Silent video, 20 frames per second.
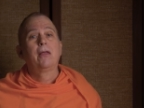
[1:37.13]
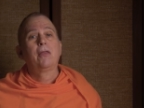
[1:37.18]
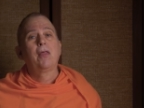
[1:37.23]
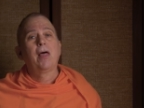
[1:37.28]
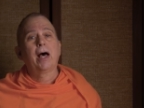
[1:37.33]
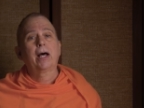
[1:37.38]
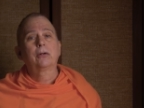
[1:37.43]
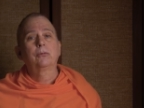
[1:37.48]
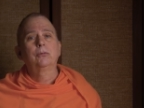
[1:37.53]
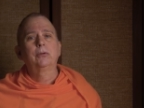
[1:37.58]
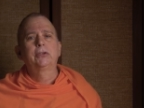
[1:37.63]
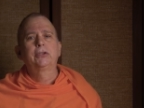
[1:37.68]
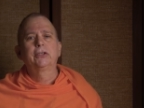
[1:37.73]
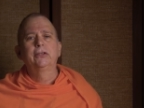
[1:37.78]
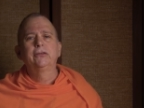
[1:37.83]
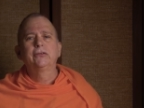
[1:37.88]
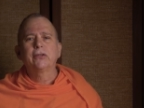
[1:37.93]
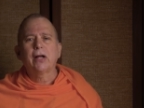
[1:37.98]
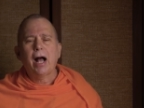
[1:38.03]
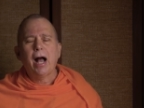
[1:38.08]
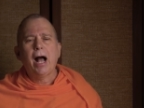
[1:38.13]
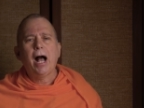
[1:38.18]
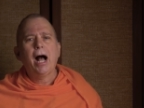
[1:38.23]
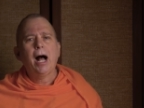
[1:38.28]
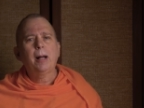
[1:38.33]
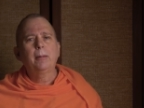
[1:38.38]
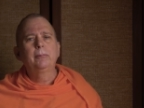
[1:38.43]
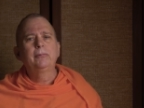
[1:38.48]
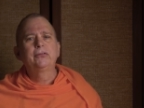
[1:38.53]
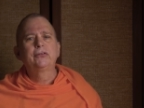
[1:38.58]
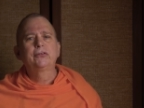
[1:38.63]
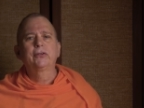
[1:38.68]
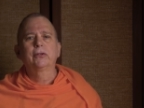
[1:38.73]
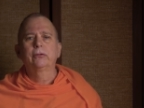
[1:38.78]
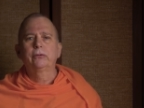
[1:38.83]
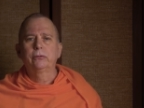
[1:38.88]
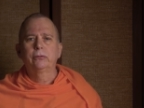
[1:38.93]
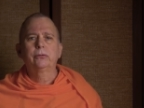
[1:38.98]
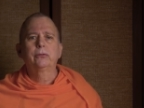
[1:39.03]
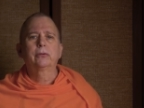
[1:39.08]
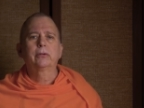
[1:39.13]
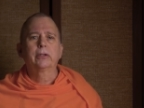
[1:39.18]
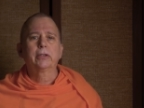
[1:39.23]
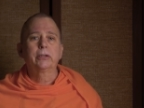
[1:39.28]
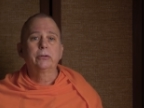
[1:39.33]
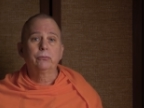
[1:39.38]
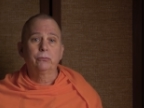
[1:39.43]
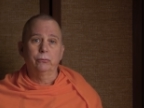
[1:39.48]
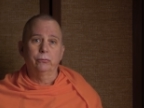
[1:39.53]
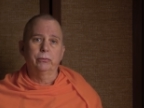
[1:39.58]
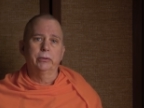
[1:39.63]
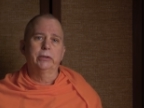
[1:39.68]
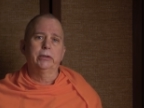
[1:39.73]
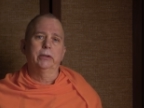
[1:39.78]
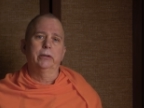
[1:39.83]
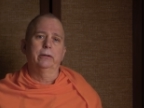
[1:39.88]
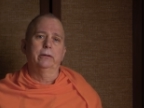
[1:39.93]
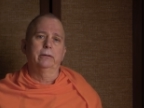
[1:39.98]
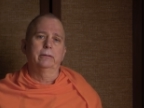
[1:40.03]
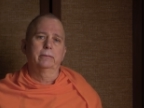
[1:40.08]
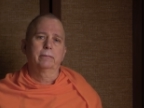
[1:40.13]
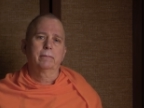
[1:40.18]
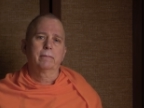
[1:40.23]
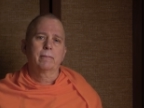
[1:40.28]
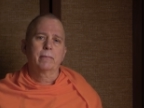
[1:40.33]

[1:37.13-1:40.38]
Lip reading: that which is absolutely real,